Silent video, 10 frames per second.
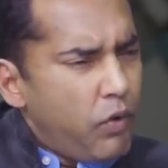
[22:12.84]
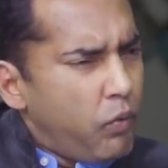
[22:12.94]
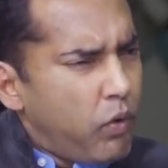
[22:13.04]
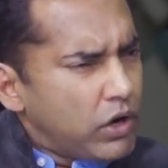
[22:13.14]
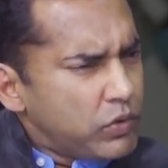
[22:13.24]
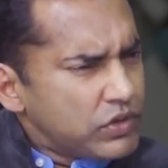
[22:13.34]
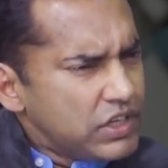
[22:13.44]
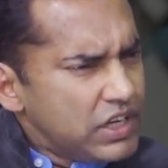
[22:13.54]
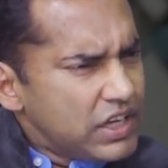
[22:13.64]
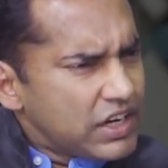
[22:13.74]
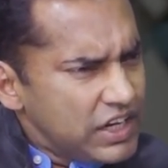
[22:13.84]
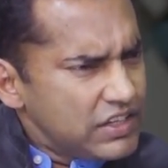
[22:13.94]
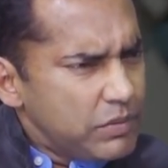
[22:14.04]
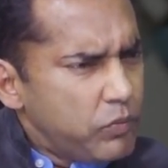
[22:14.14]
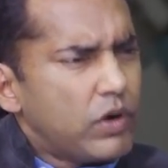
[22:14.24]
What was the
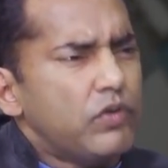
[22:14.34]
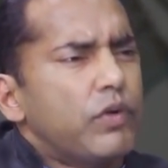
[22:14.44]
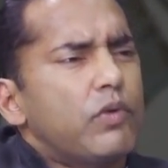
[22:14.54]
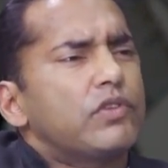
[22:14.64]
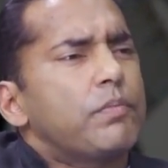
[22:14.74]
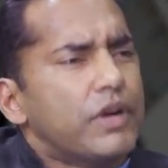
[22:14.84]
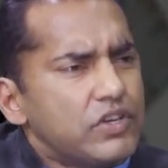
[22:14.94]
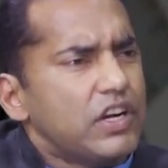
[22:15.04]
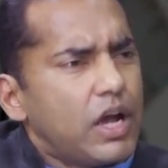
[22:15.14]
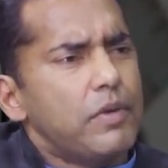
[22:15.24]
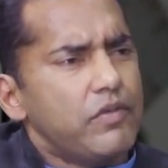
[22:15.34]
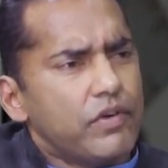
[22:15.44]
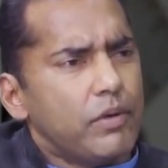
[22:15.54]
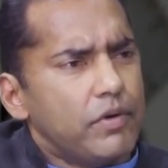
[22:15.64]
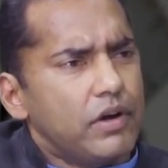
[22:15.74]
reason? Where was the pressure coming
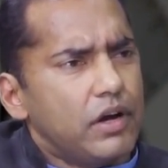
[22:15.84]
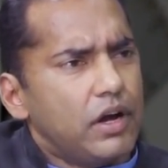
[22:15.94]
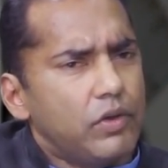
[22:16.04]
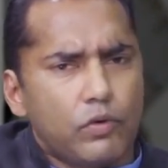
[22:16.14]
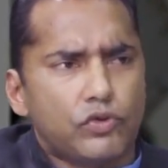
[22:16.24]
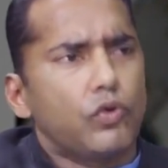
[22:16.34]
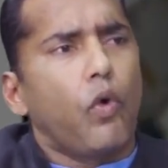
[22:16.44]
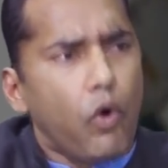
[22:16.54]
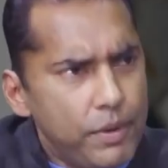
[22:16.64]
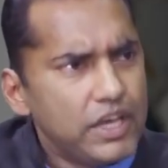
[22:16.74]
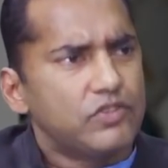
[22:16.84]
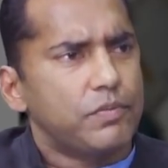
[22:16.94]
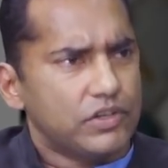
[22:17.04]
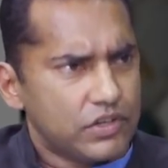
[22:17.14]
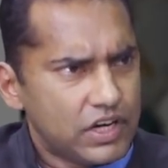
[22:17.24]
from? There was no obvious
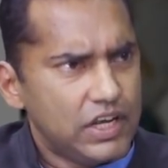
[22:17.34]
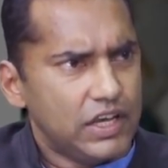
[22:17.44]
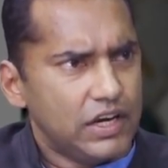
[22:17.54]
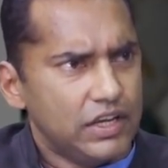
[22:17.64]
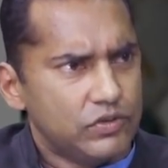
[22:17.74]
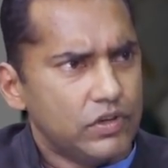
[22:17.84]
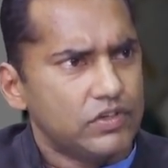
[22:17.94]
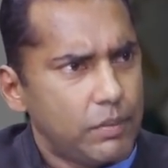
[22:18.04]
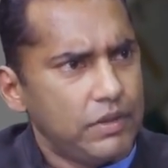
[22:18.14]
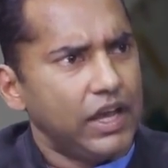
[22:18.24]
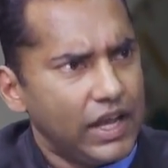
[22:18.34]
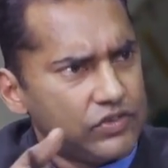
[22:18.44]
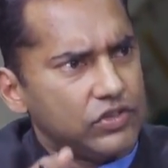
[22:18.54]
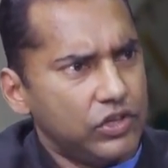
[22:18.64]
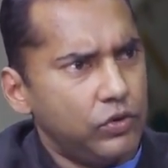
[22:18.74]
pressure clearly. So there's something
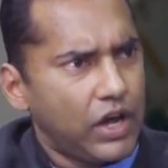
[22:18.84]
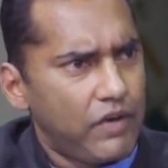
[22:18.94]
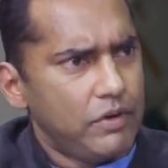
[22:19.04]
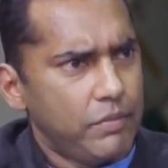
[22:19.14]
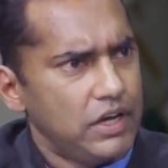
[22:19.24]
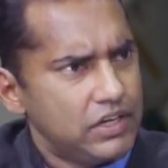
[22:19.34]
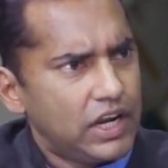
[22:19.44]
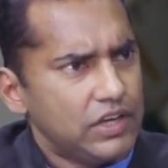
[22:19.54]
else that you have in mind. Tell